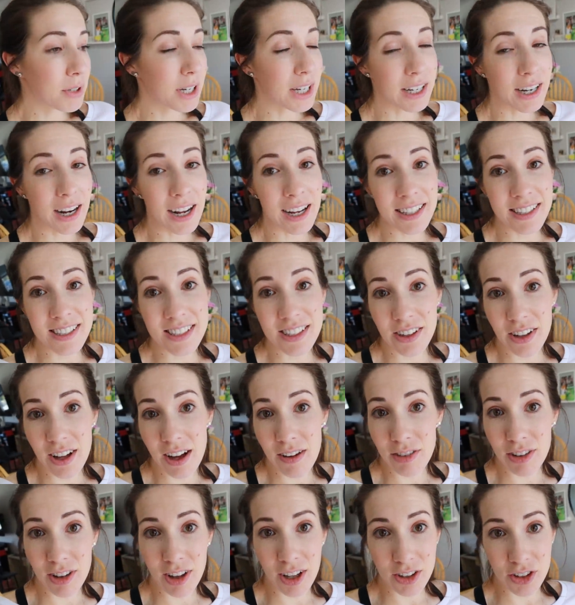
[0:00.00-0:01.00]
But I still
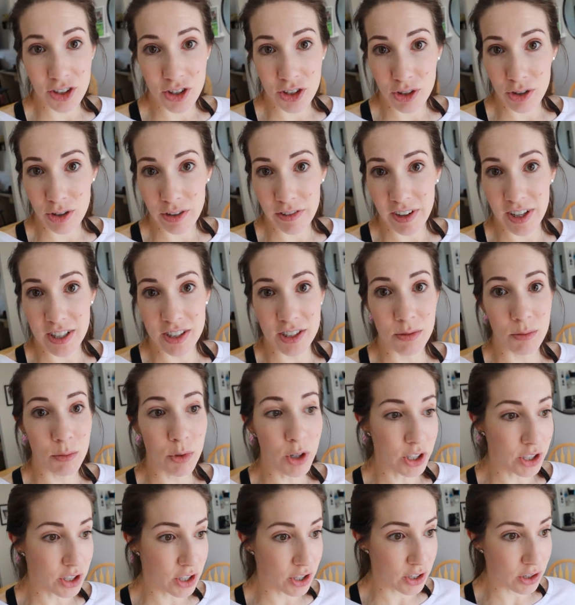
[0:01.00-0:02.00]
have a lot to do. I've got some
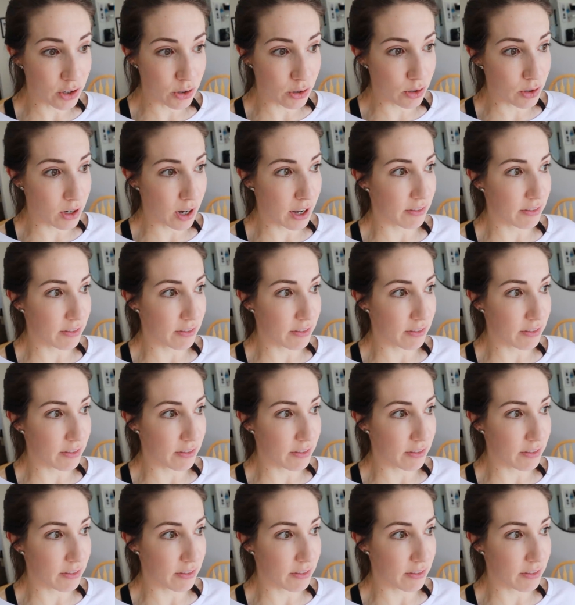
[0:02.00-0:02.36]
work to do.